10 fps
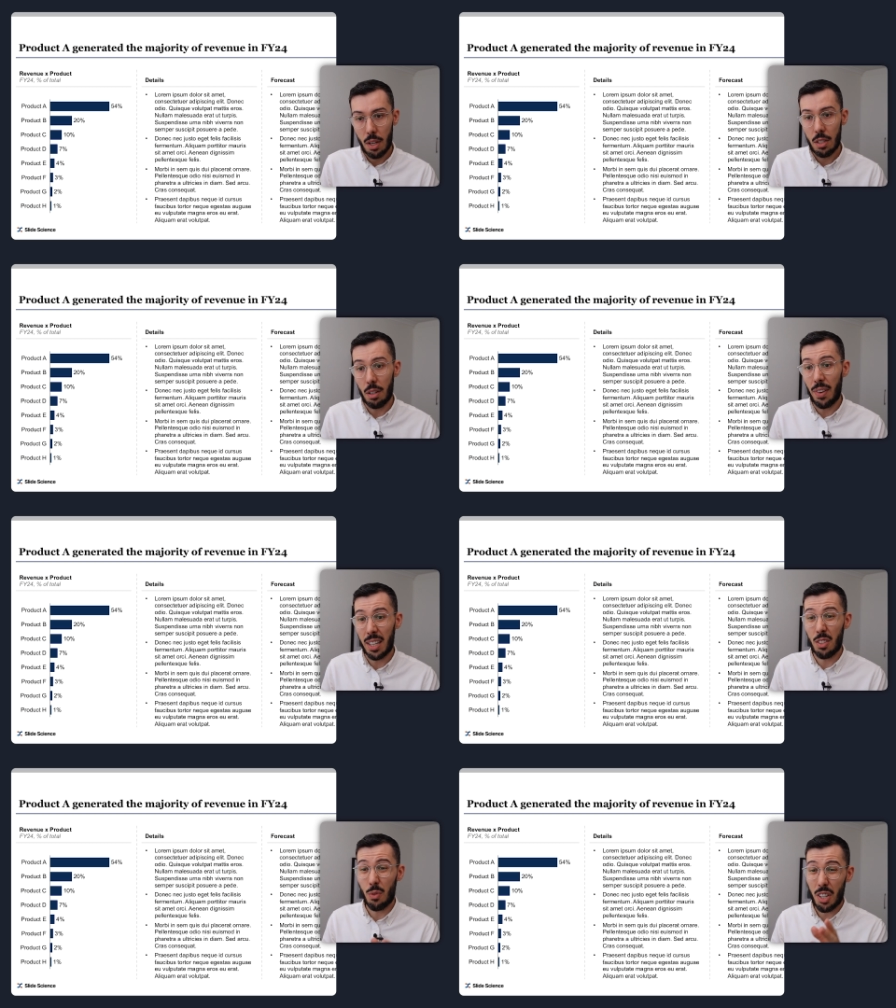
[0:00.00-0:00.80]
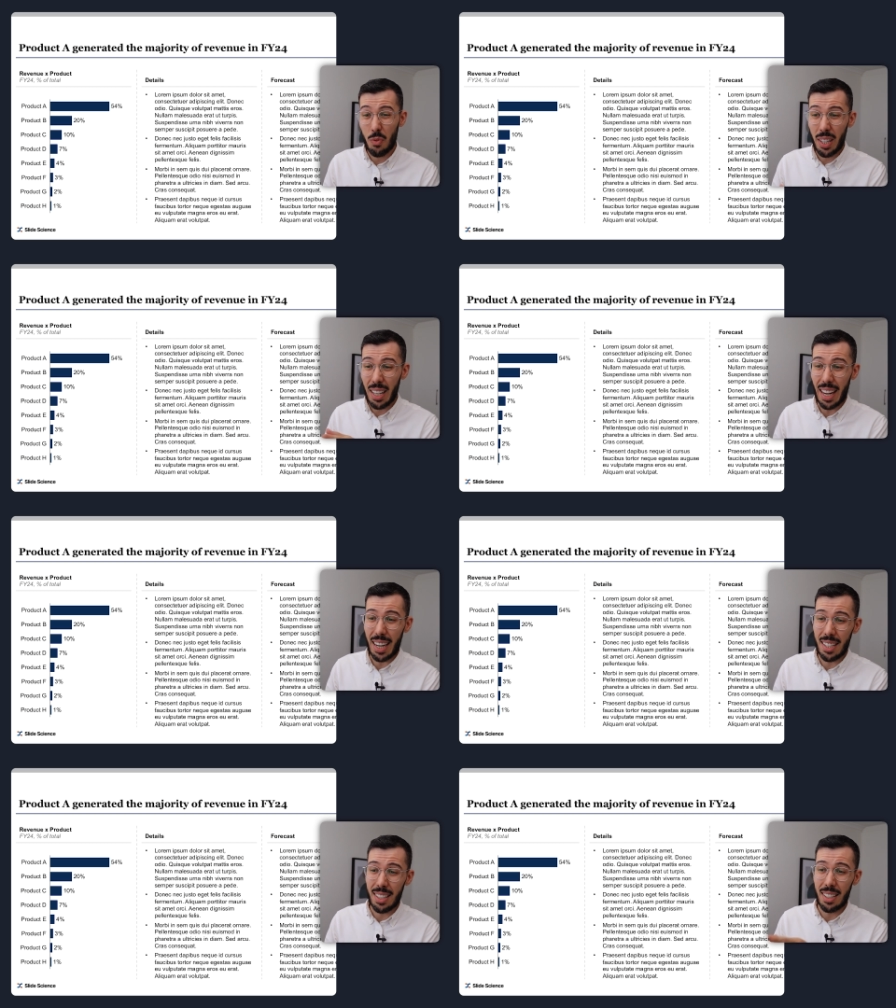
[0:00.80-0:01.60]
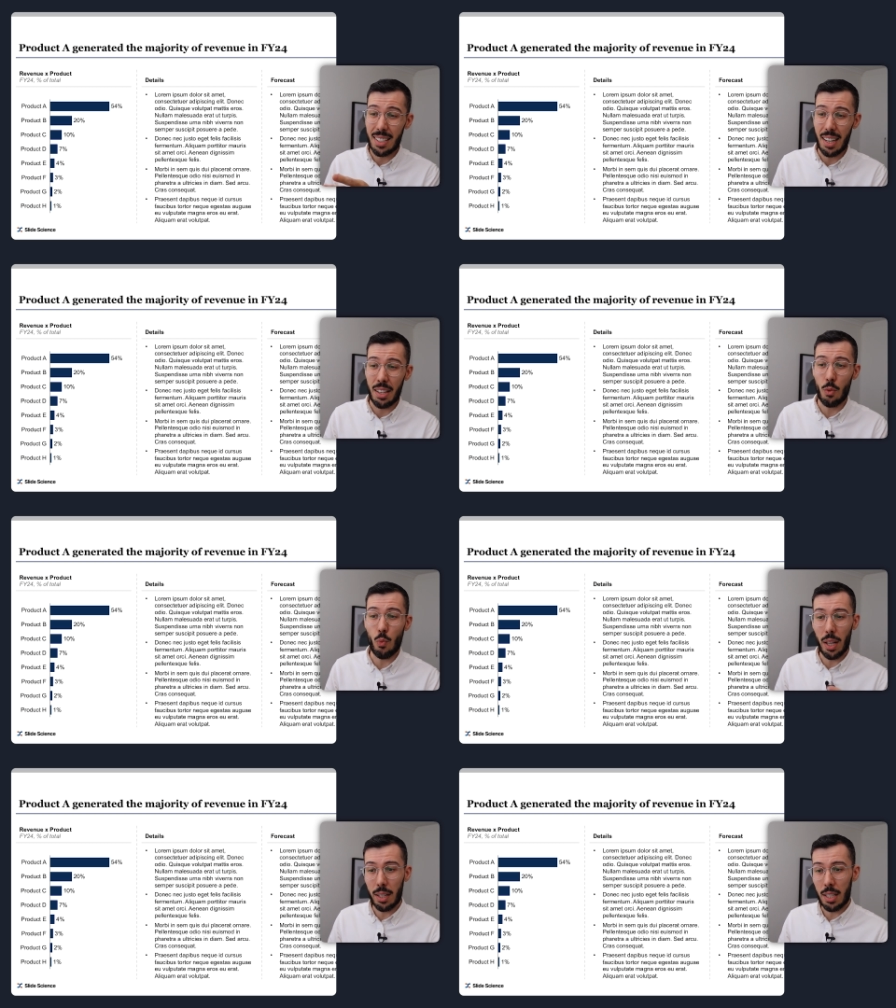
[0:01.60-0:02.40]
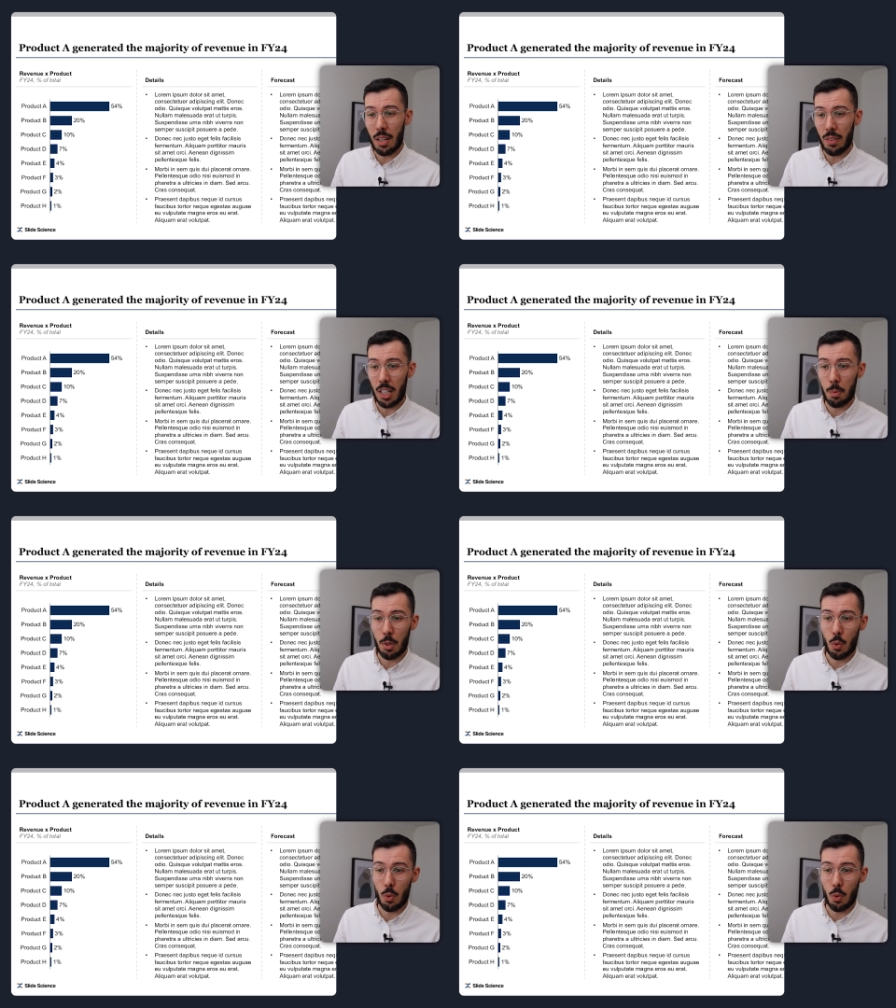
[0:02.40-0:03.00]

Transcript: So in fact, it's really easy to see the relativities